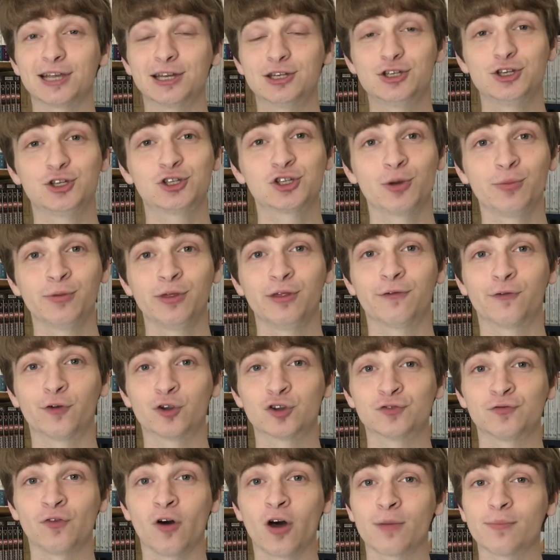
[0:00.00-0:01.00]
and she sold me the
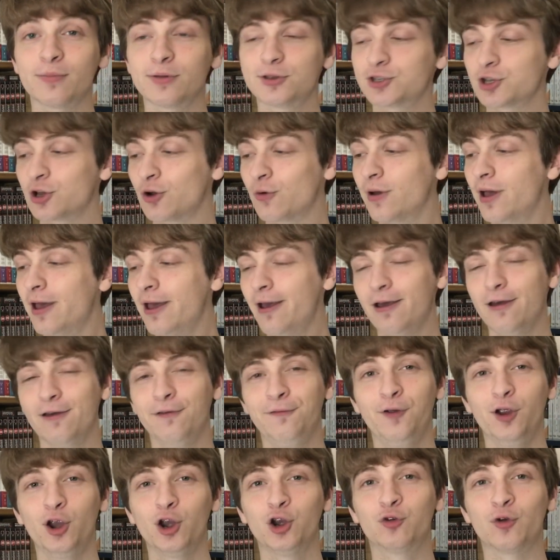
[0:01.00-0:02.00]
first volume, so
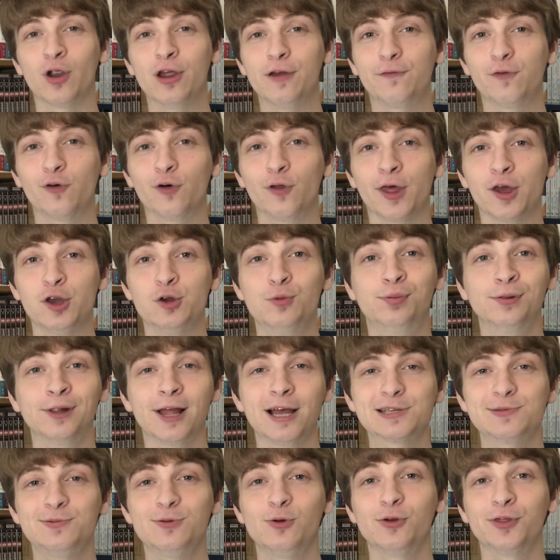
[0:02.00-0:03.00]
very grateful that you
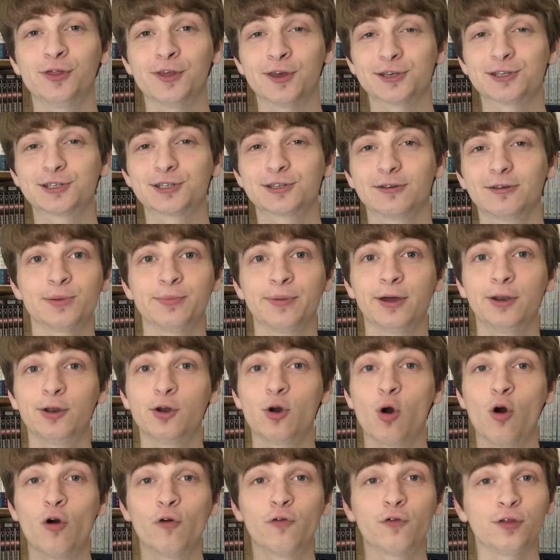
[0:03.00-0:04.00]
blessed me with this. So I'm gonna
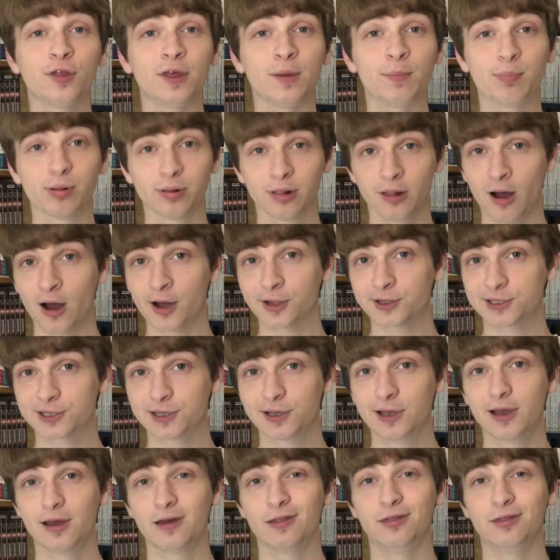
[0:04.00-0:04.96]
go over the plot,